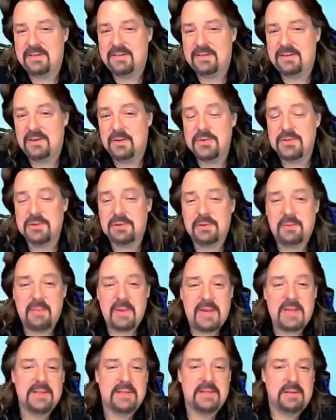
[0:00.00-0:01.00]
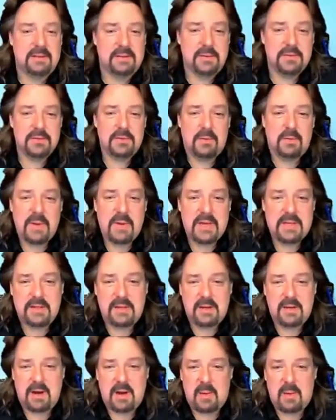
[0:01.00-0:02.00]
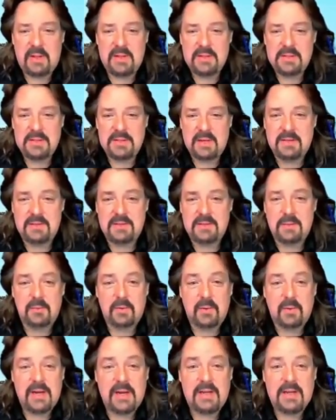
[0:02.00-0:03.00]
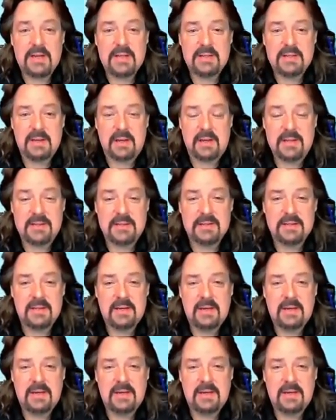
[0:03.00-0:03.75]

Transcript: those are amazing those are amazing comments and some great insights